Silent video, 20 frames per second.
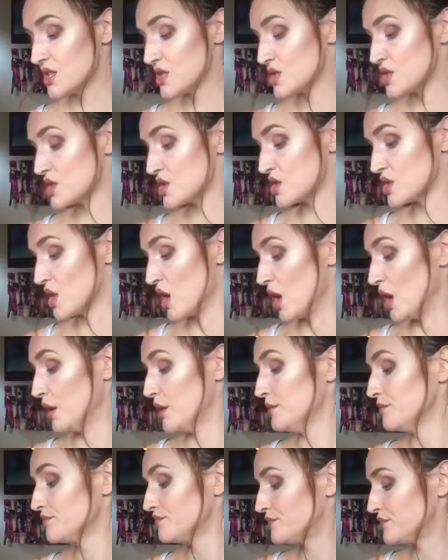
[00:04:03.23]

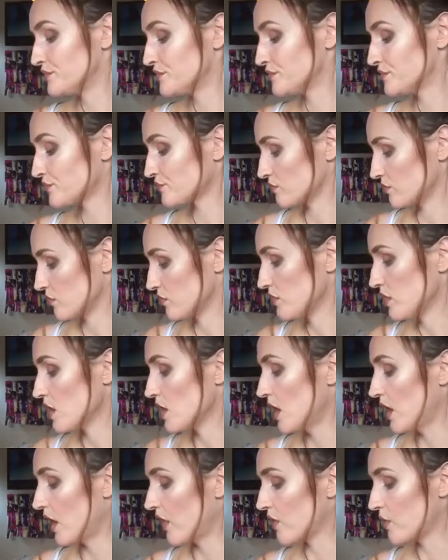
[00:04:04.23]
So
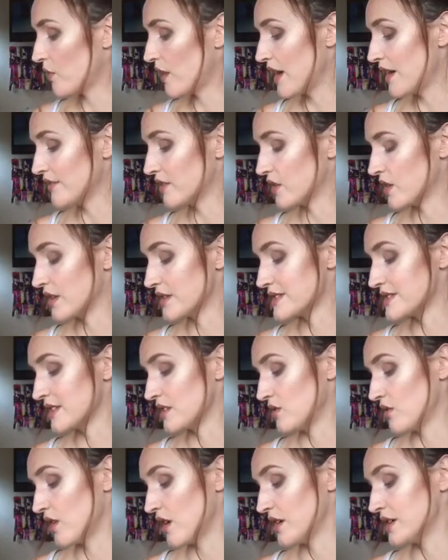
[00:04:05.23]
another way of
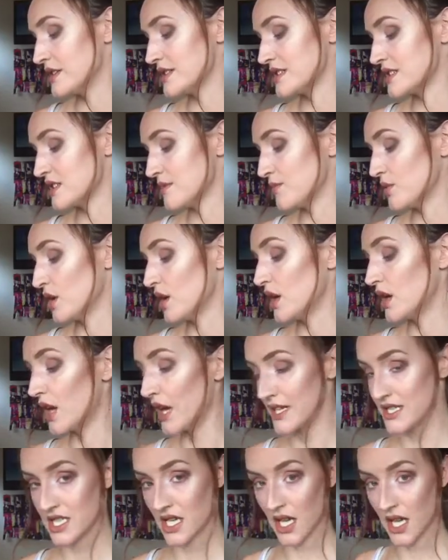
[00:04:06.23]
enhancing your eyes is to put a
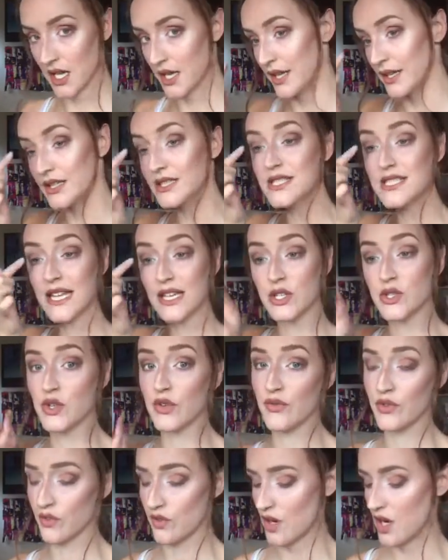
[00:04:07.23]
lighter colour in the
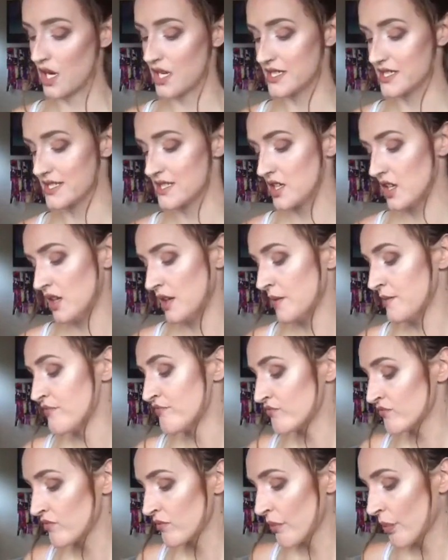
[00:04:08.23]
centre of your eyes.
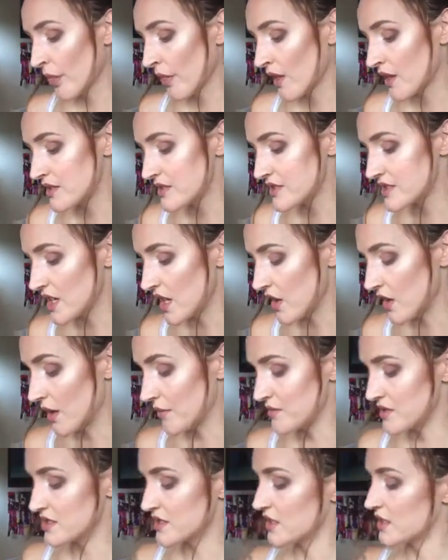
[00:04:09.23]
So
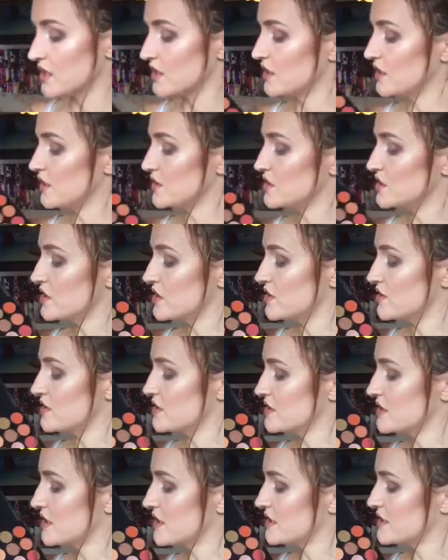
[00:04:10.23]
I'm just going to
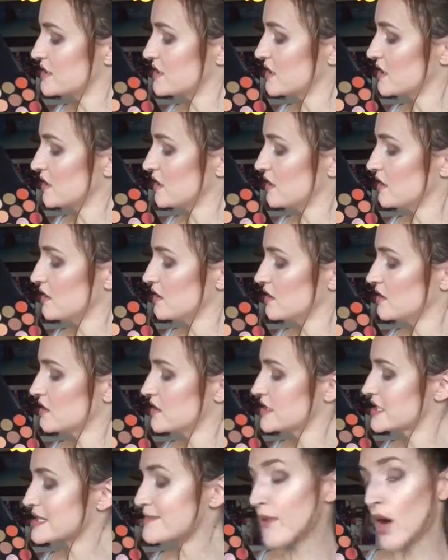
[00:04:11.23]
choose this little
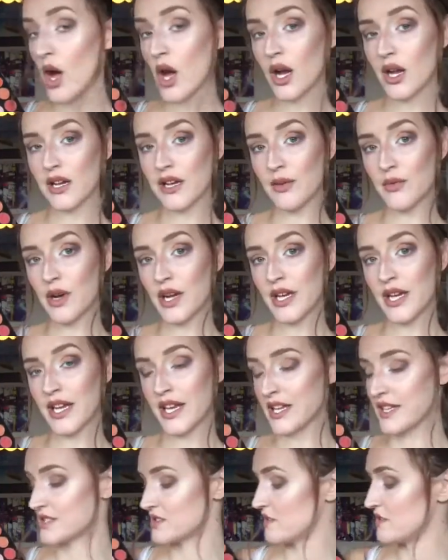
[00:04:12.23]
sparkly one
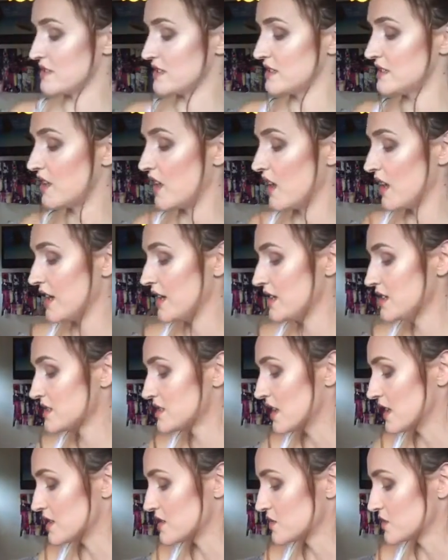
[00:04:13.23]
here so it's
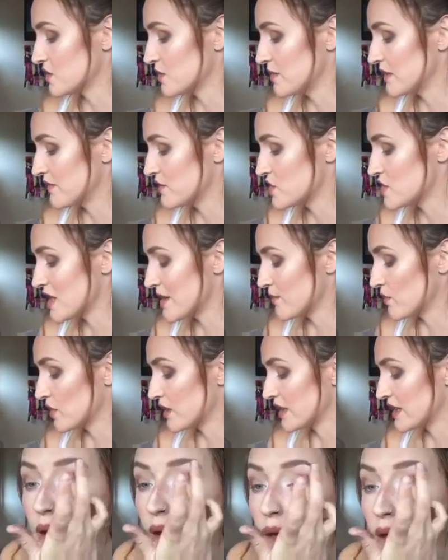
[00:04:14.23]
light and it's got a bit of shimmer
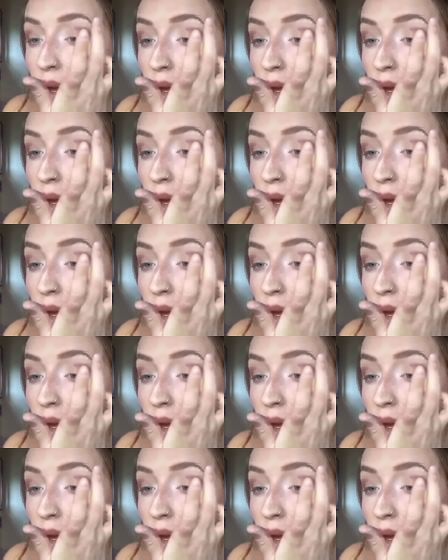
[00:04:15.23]
on it.